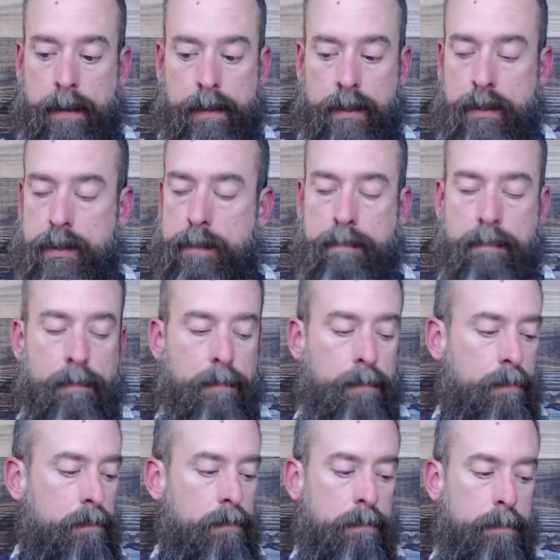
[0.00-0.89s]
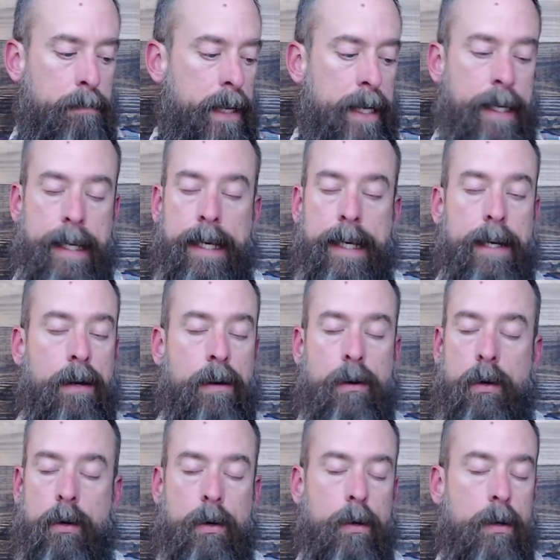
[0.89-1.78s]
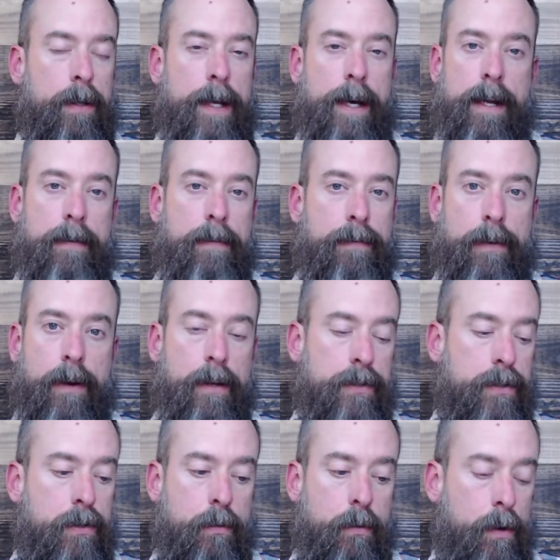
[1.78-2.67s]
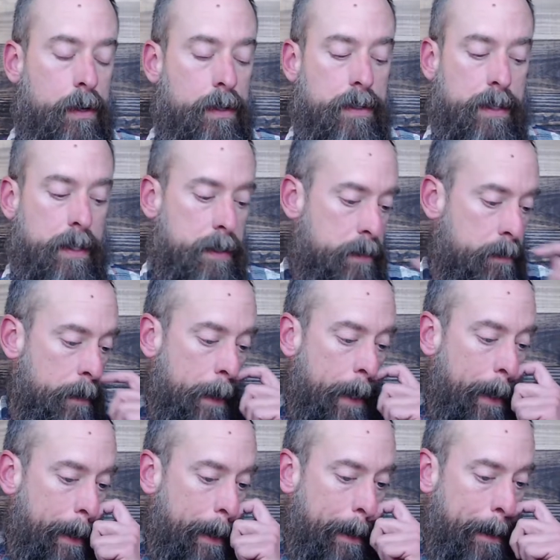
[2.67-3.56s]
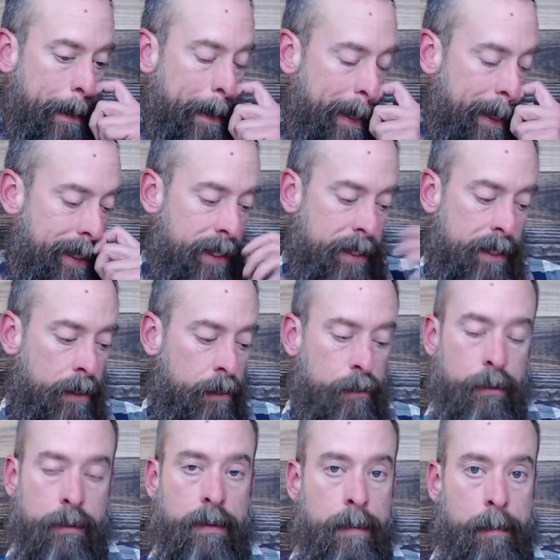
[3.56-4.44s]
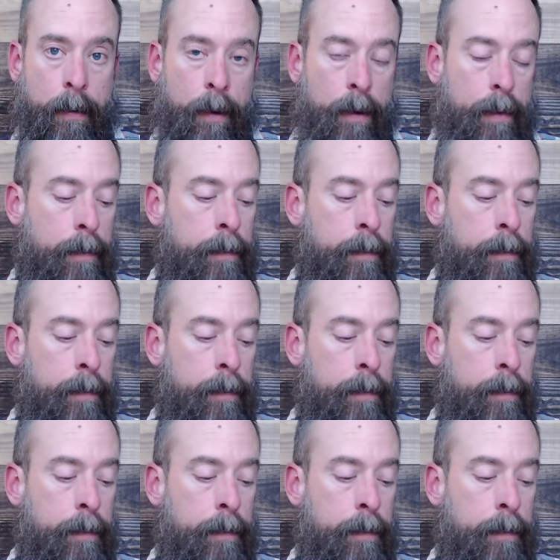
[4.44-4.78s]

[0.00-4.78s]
just pinning a whole lot of thoughts towards this, but I didn't include them all